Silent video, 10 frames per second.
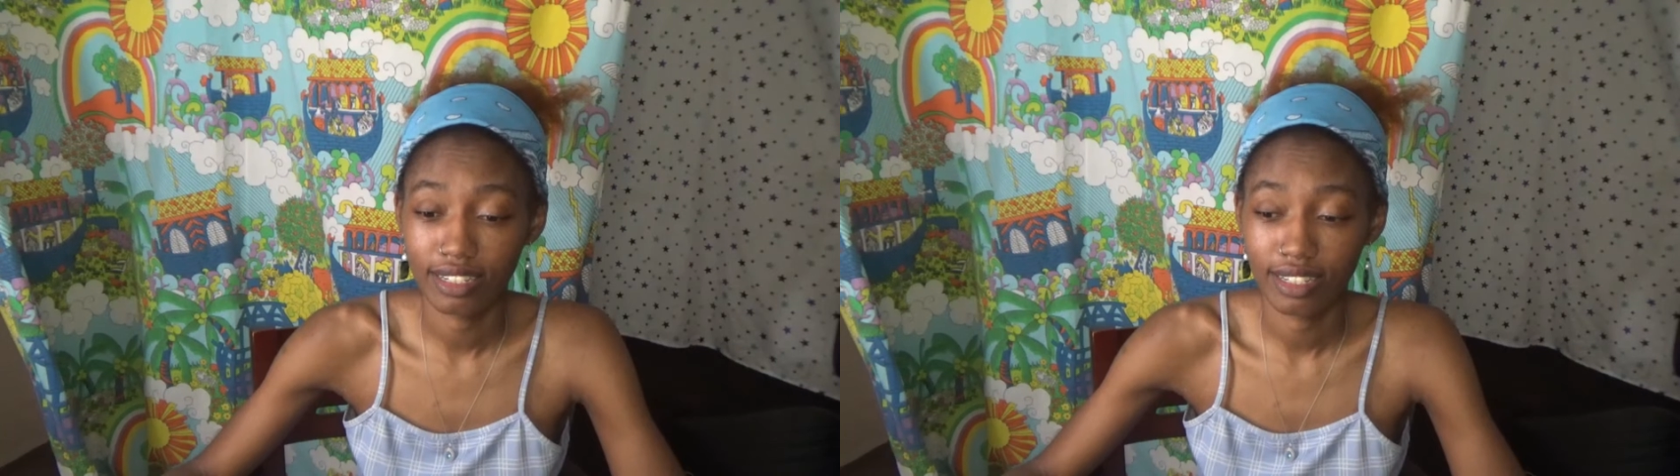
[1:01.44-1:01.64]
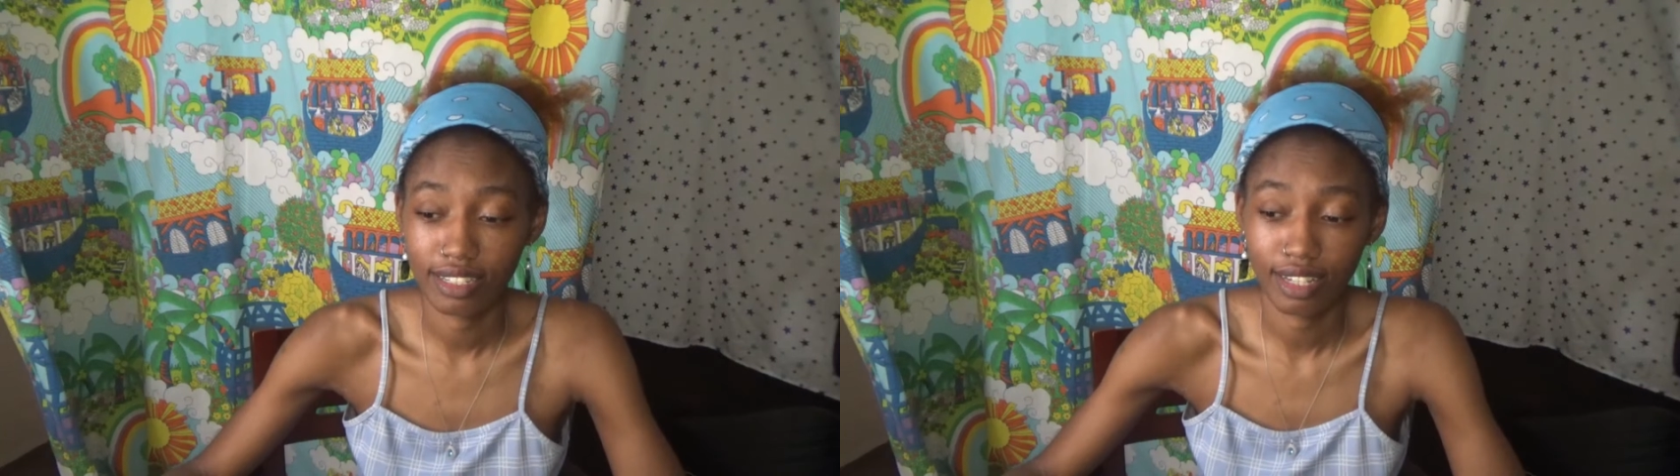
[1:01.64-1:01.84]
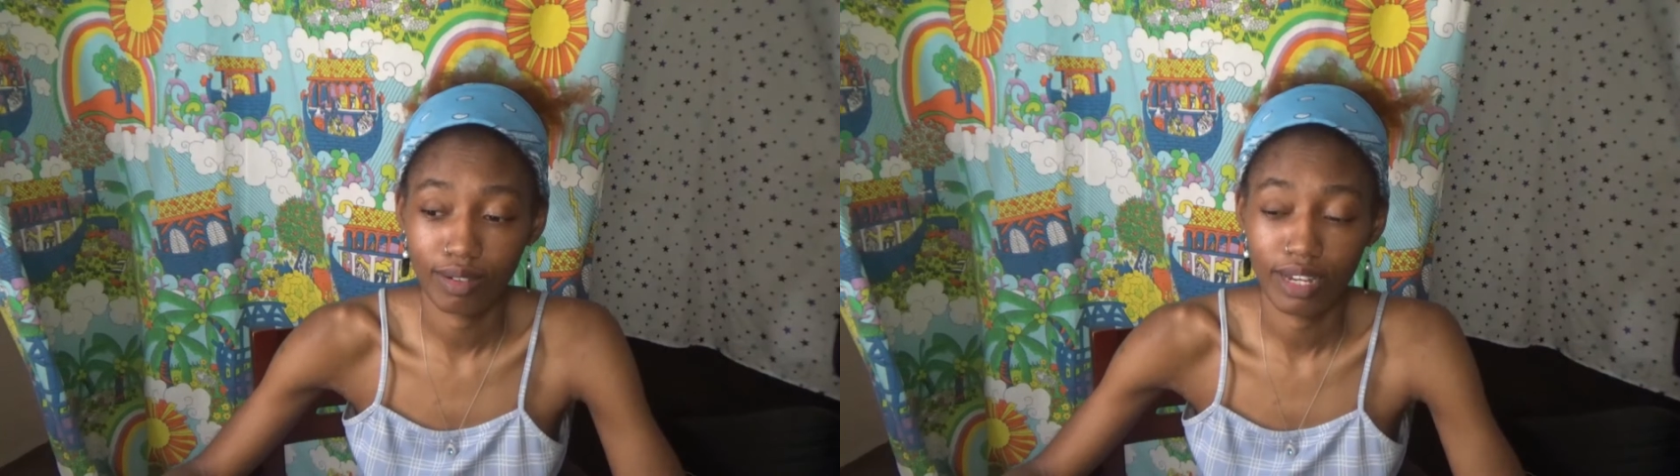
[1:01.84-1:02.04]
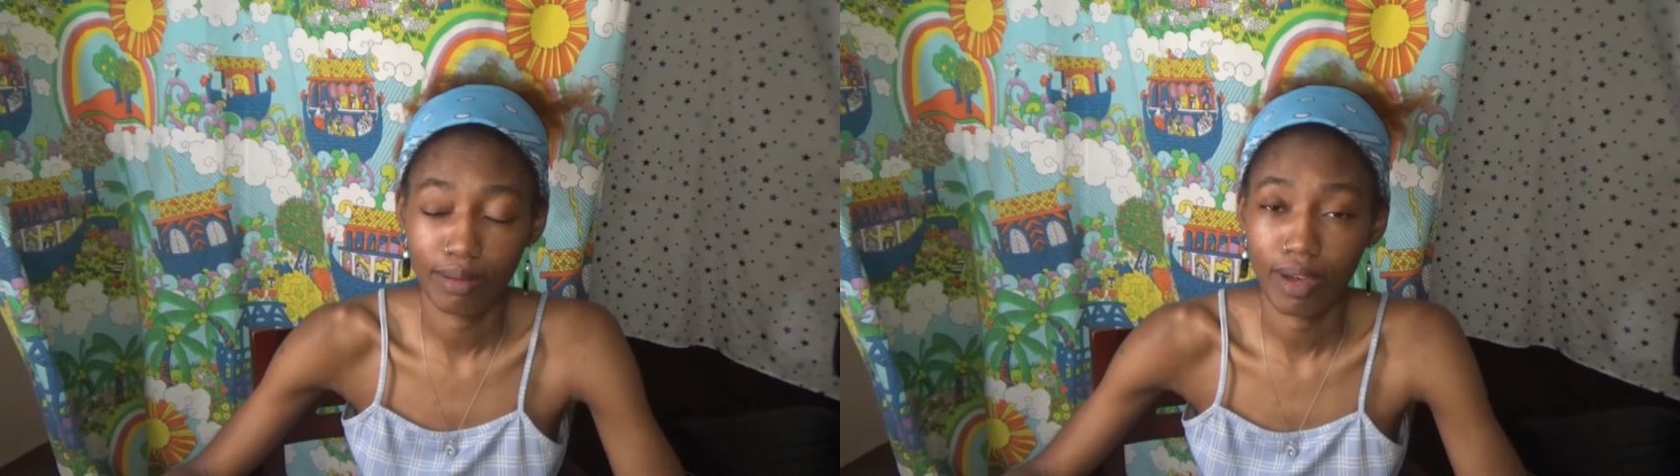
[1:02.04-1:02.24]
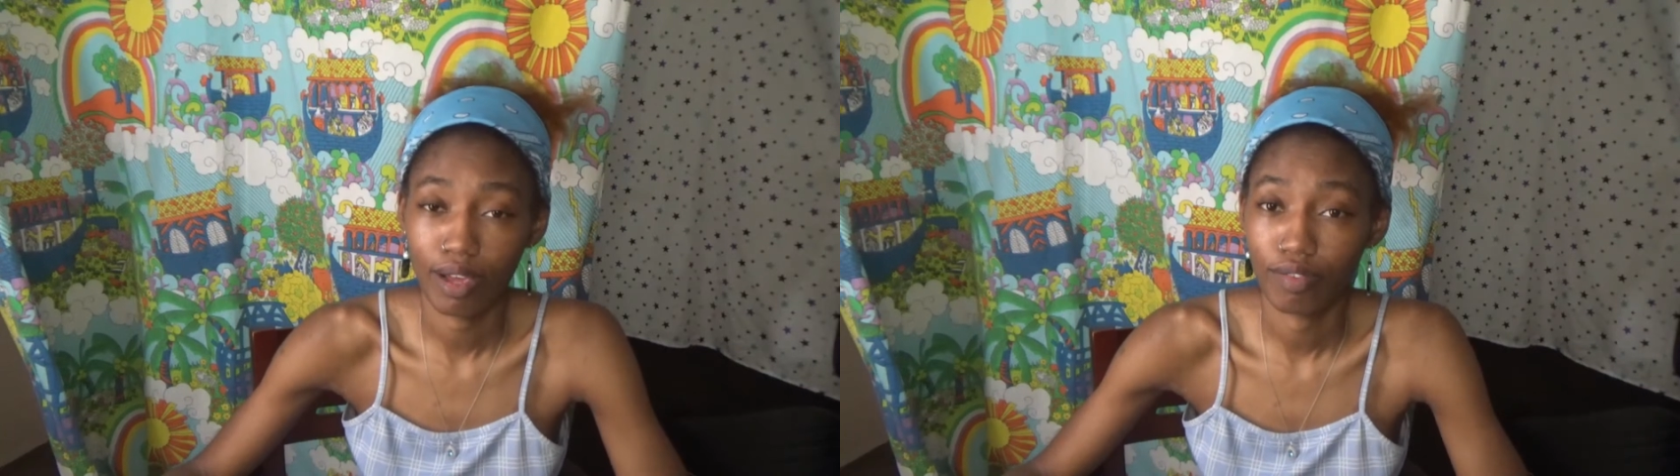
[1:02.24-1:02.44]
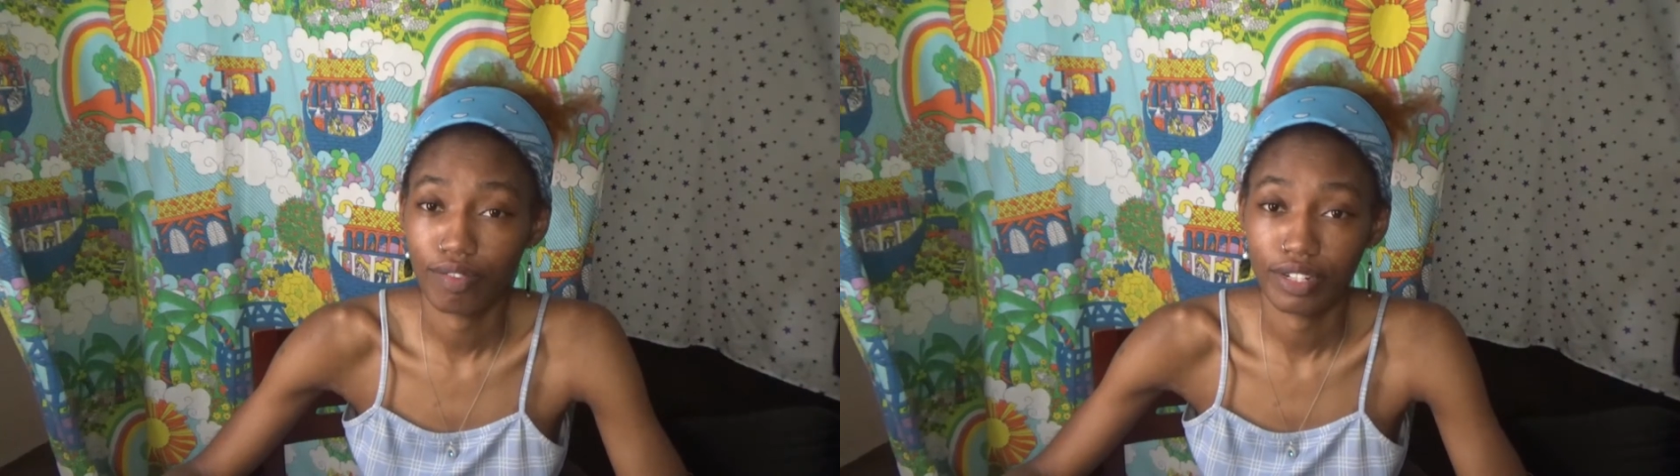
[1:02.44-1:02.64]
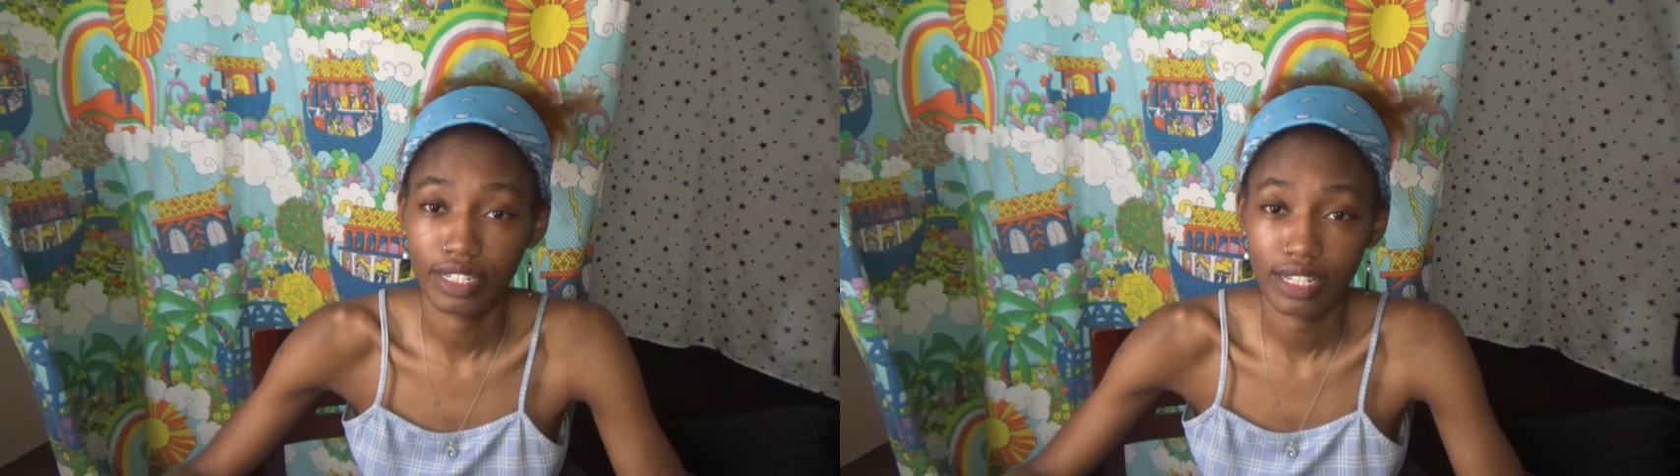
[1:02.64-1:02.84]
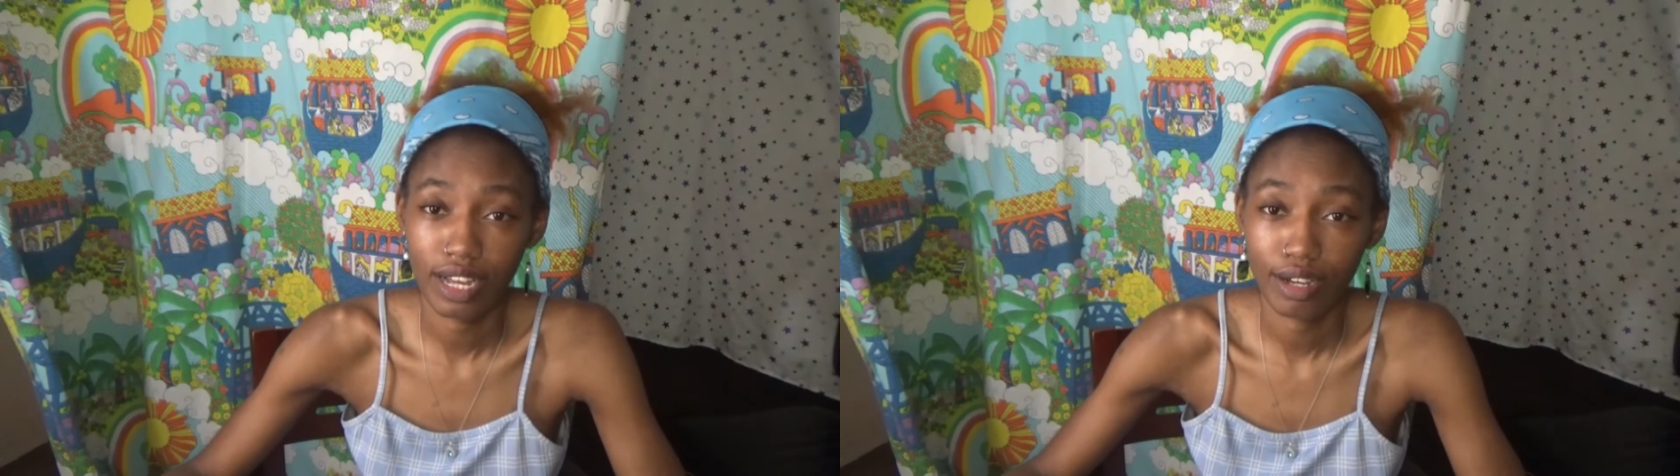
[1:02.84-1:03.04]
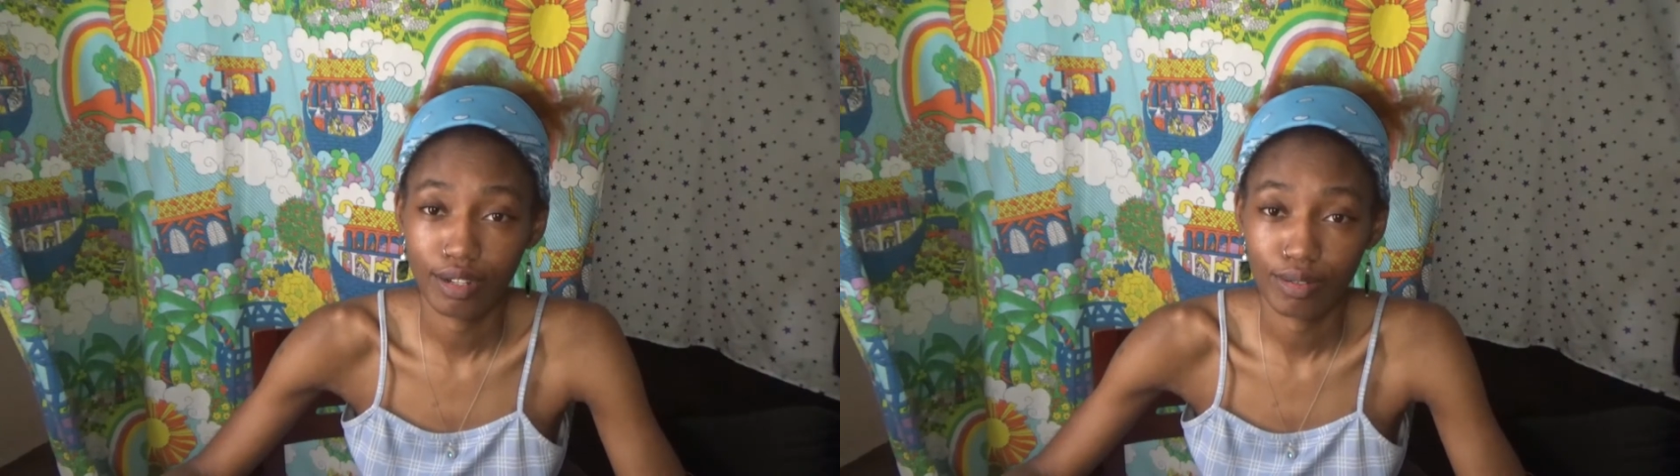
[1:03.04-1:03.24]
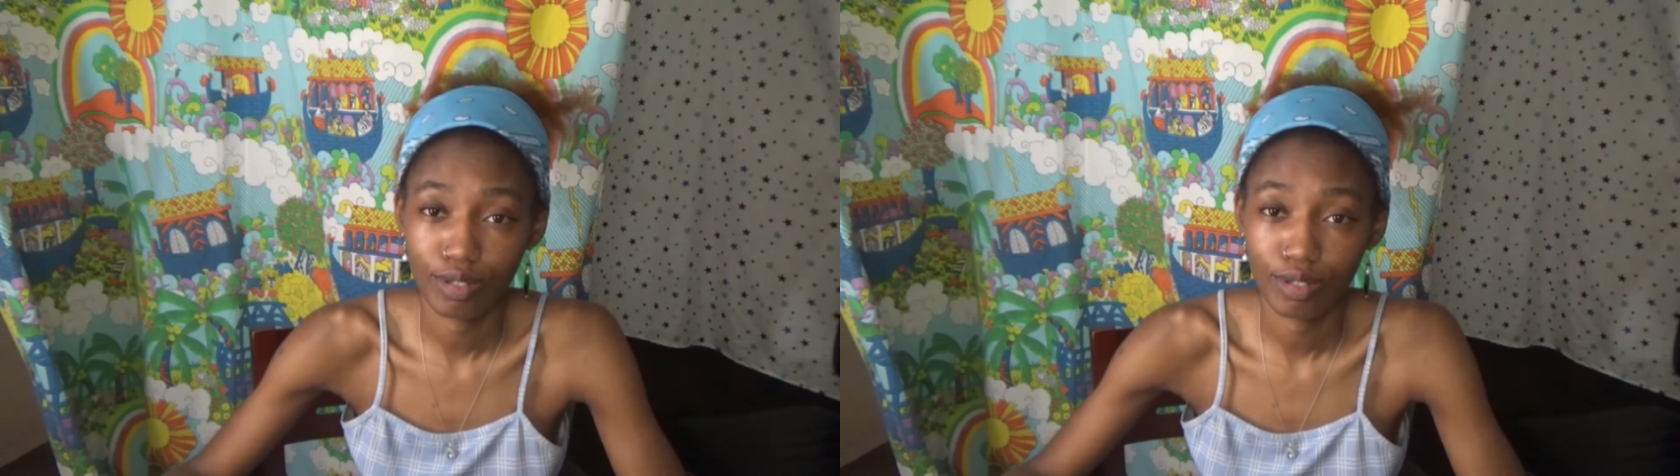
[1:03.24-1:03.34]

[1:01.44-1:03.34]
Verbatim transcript: a Cinco de Mayo freestyle,